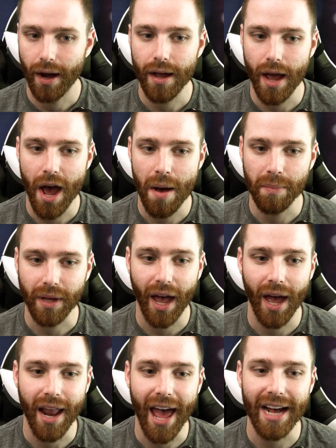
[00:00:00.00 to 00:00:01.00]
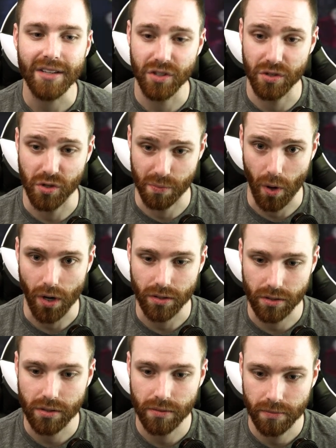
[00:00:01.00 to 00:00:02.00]
I am can has do
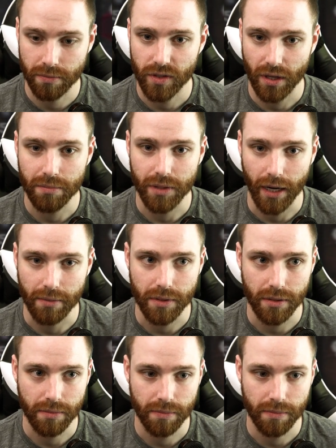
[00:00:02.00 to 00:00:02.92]
smarts. Sometimes.